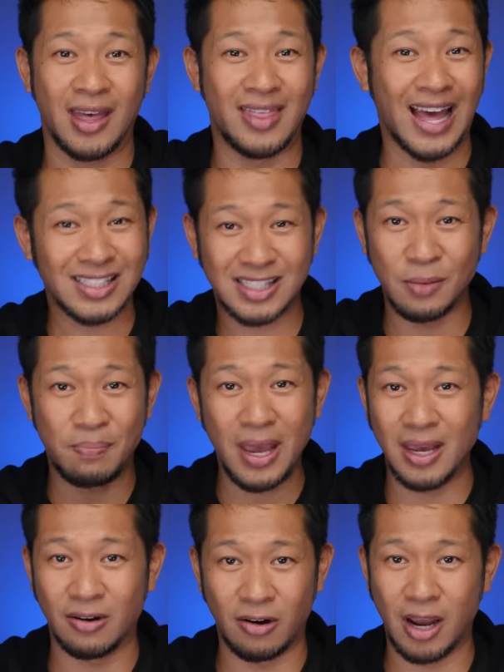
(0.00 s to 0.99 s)
That's the
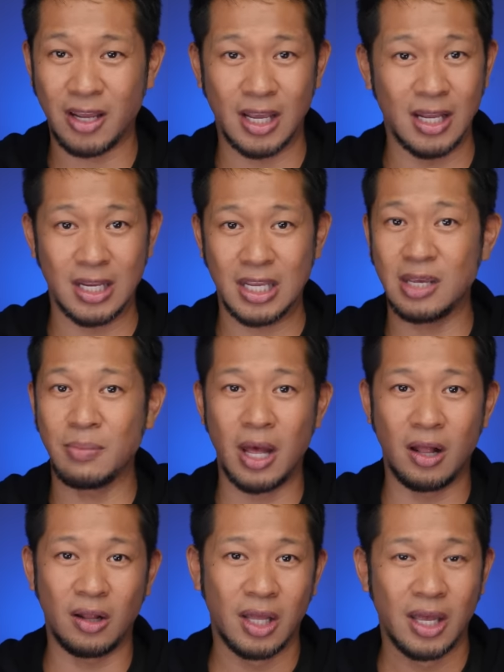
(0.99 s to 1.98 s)
bait, right? An
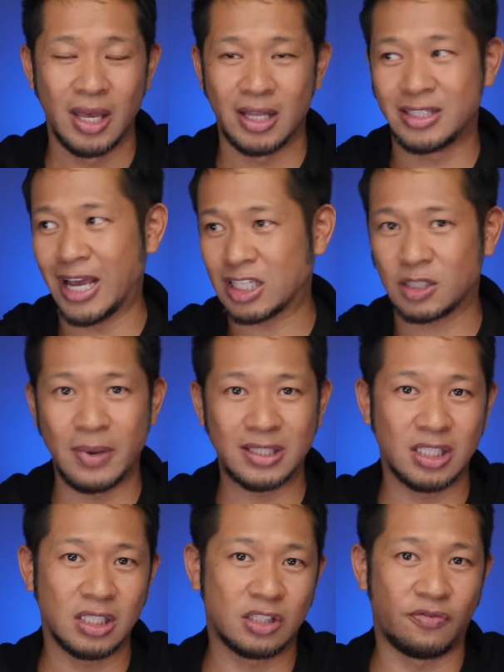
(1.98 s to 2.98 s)
email, text
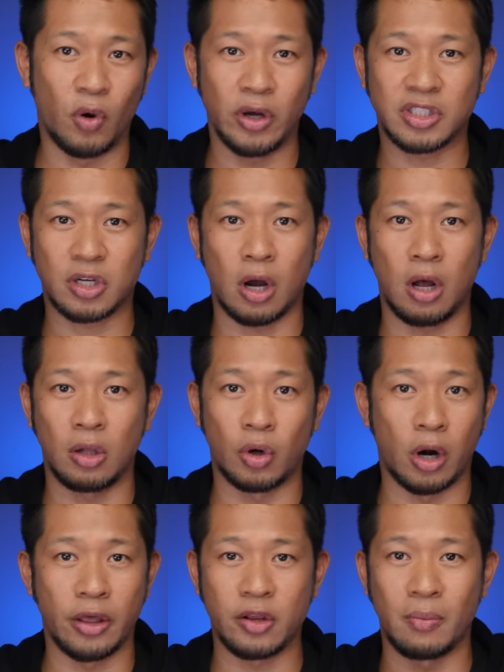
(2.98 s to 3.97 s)
message, voice call,
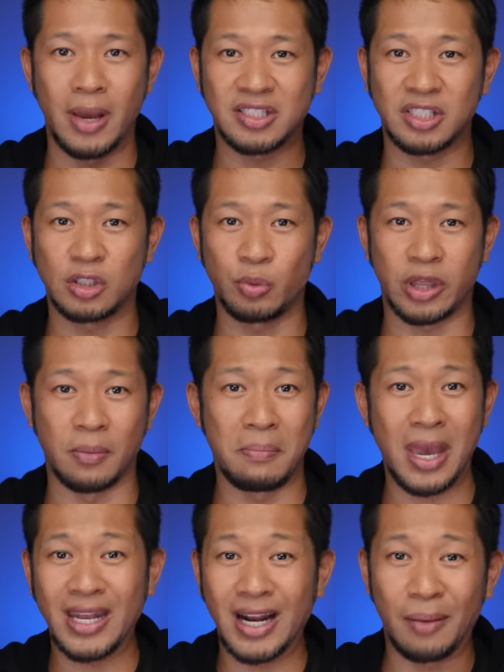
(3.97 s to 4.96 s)
or other message with a
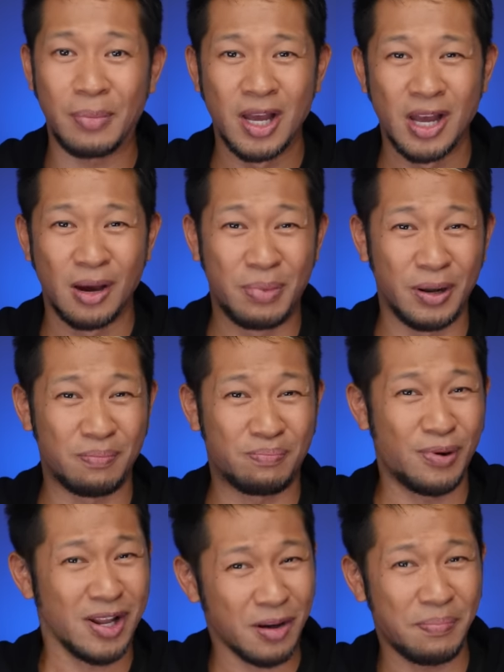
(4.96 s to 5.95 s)
made-up but
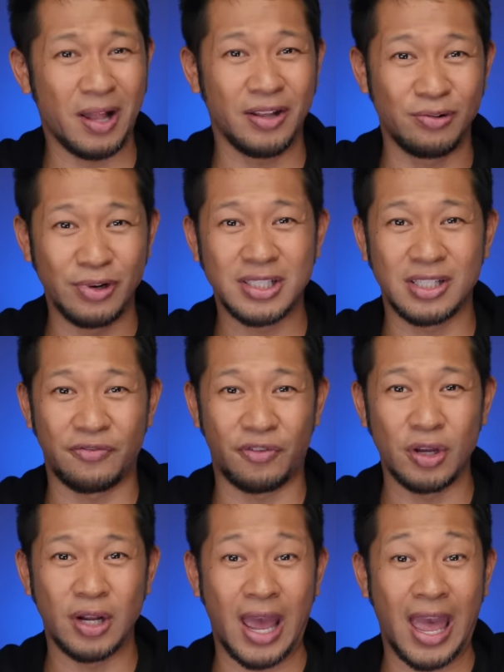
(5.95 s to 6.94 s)
pretty compelling reason
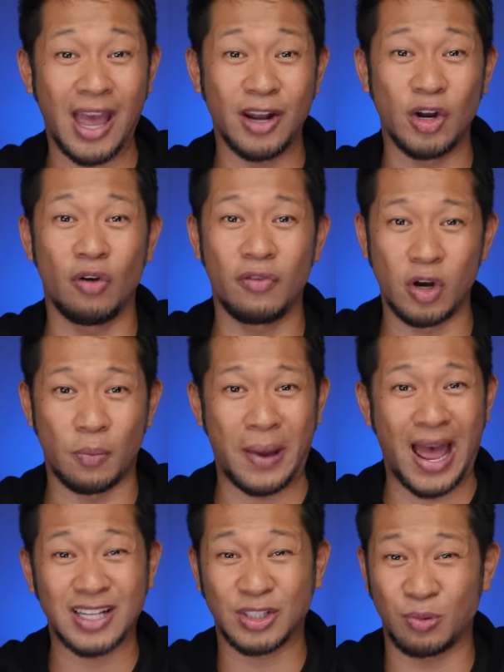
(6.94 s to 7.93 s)
for you to hand over your
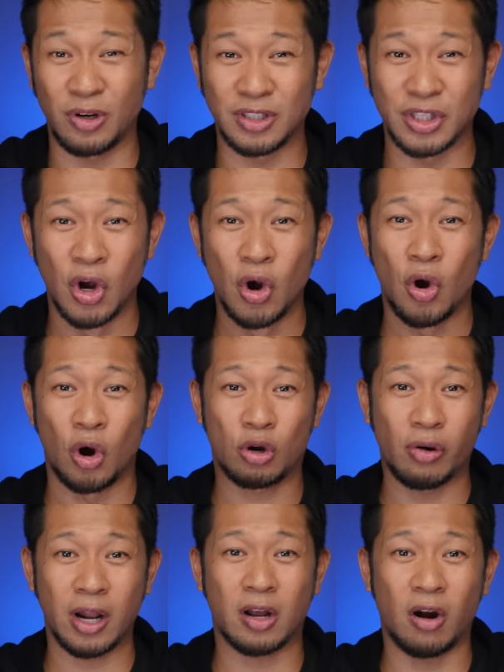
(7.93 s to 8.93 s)
passwords or
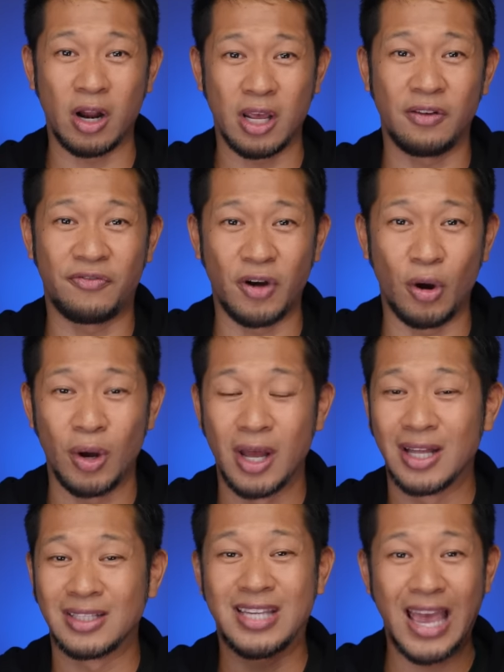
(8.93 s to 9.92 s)
credit card info.
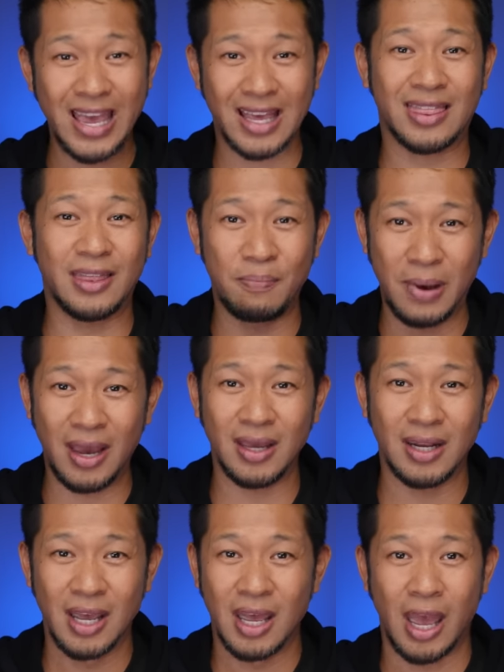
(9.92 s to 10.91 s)
Take the
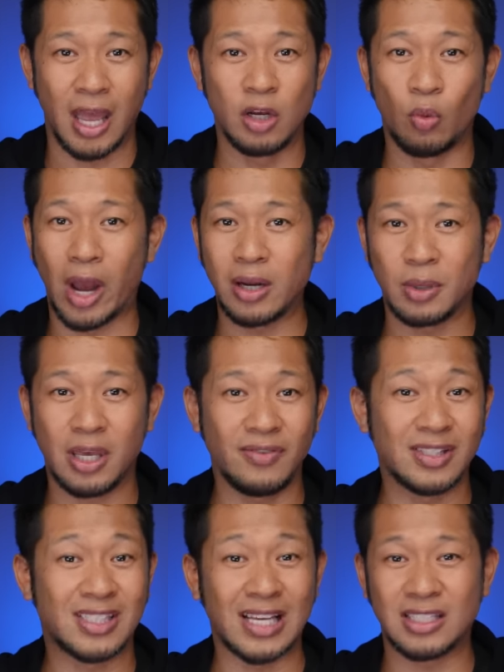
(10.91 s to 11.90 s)
bait, and you wind up
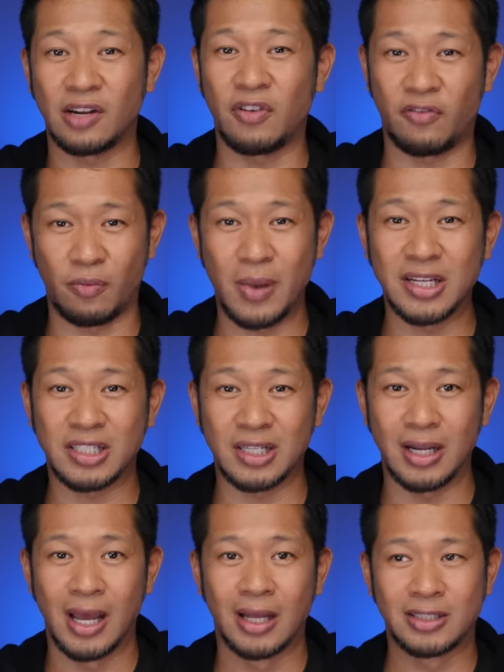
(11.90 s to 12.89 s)
giving sensitive
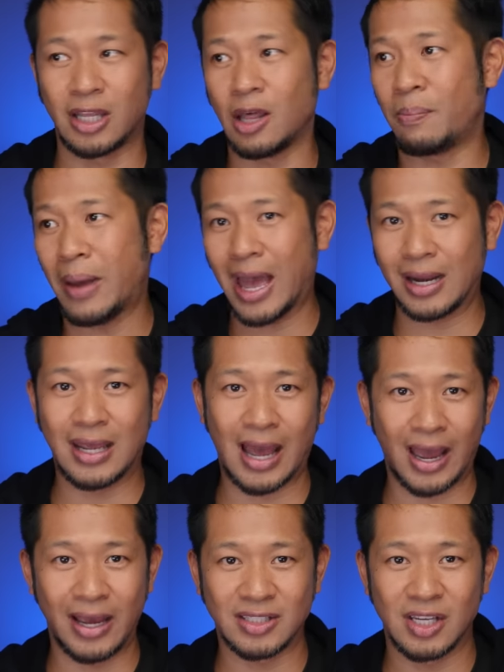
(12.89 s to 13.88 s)
information to the bad
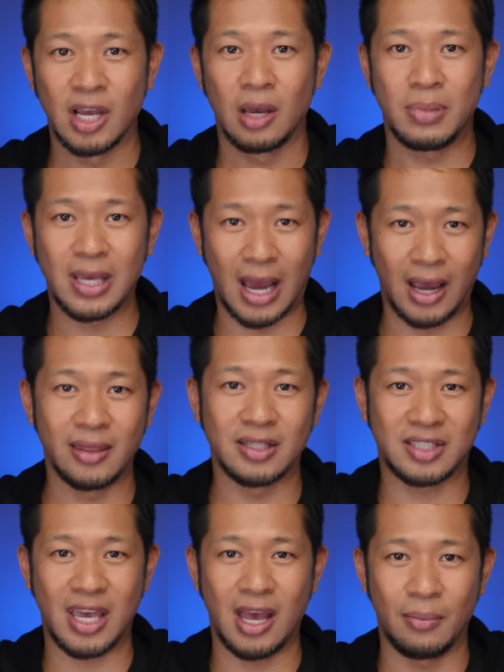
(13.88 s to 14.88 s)
guys behind the
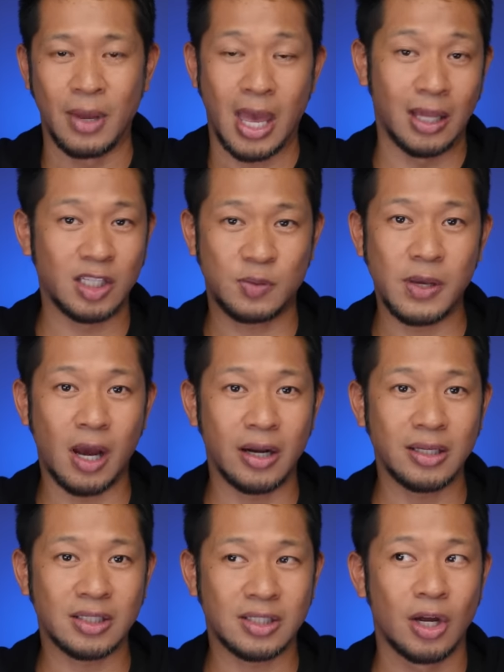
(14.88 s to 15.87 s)
scam. And let's be
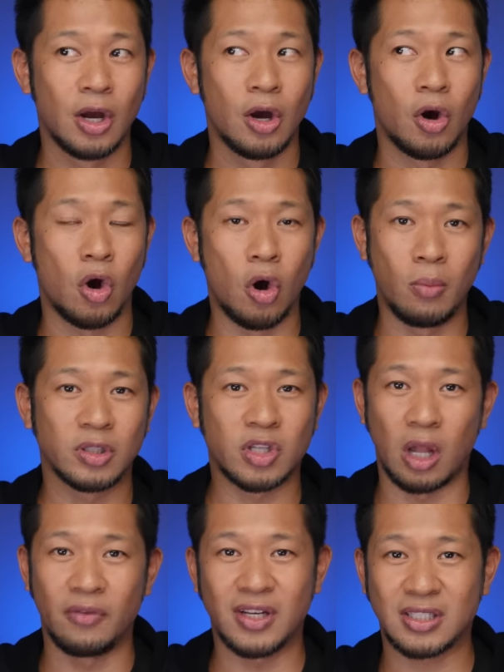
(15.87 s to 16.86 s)
honest, almost
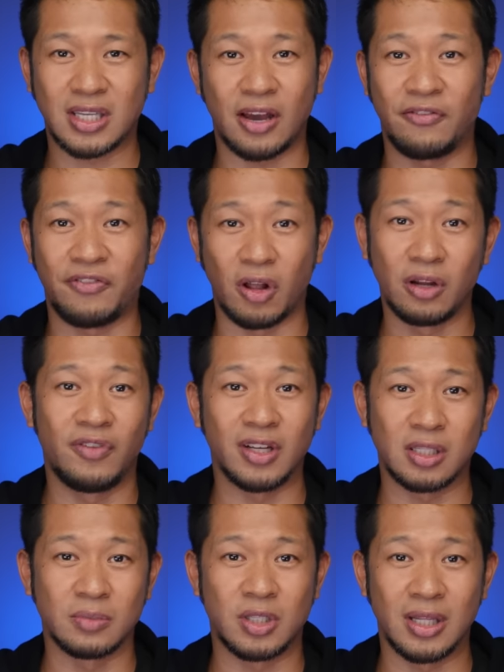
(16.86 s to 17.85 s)
all of us have fallen
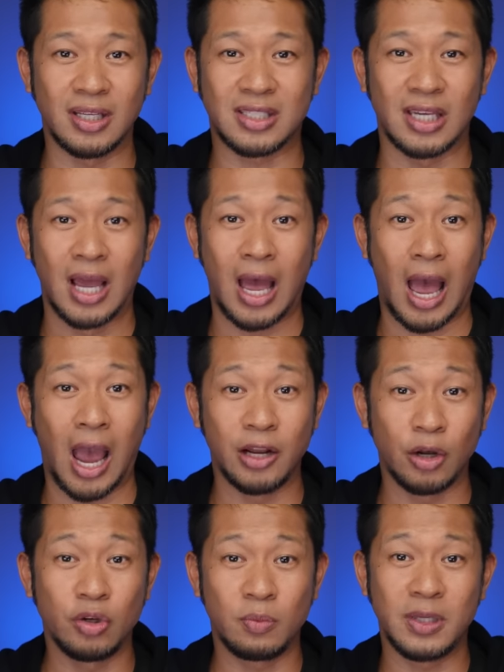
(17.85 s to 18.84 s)
victim to this. I
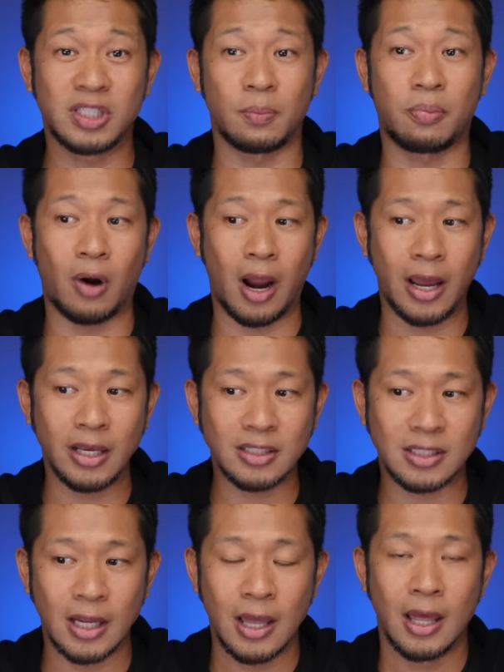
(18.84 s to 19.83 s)
know you'd be
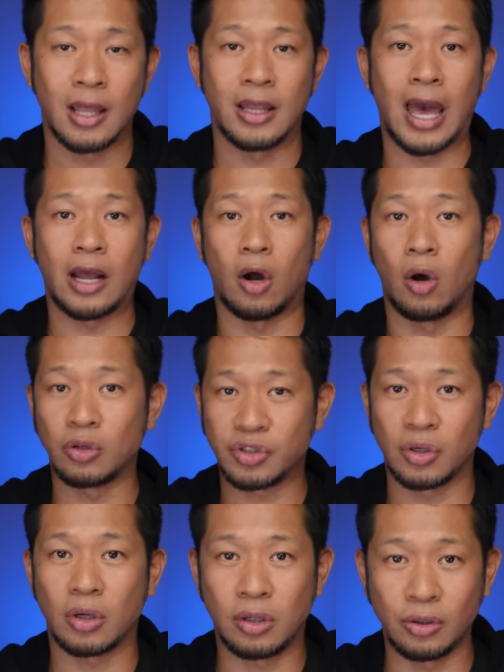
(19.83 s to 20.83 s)
surprised. That
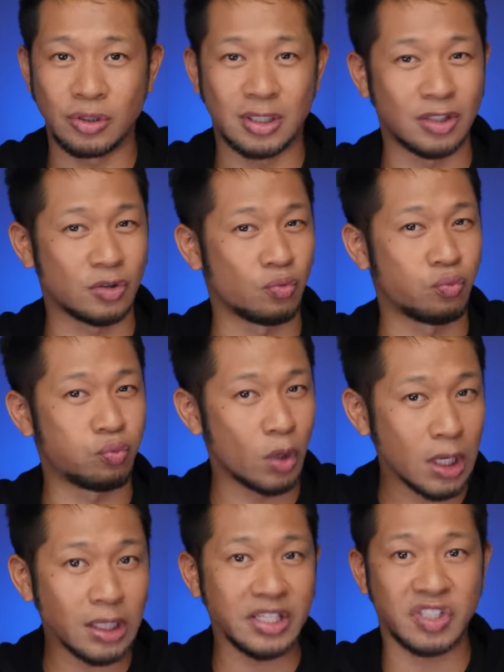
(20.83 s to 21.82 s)
also includes this
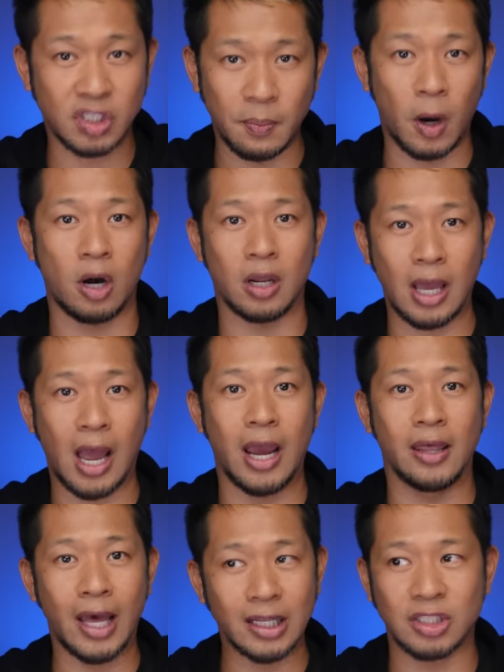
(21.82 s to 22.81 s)
really smart
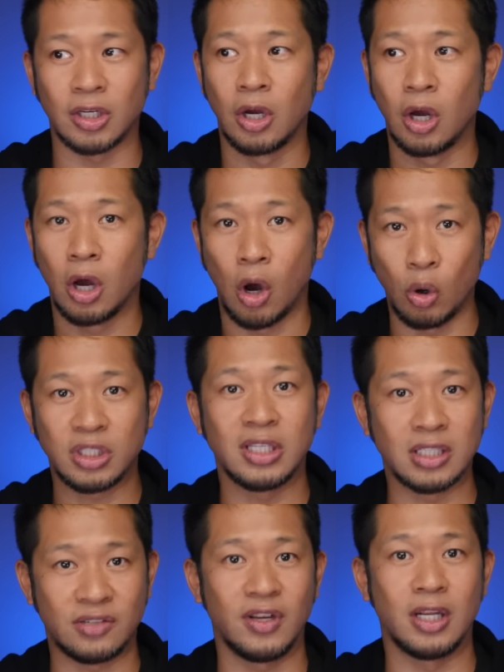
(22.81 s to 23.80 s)
guy that's hosting
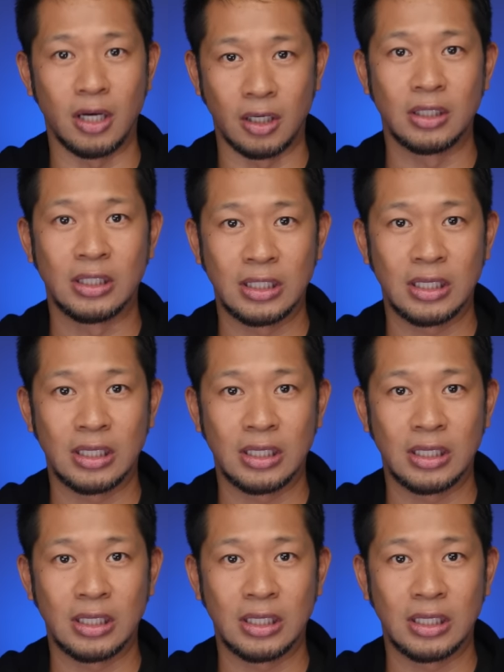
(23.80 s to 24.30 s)
this video.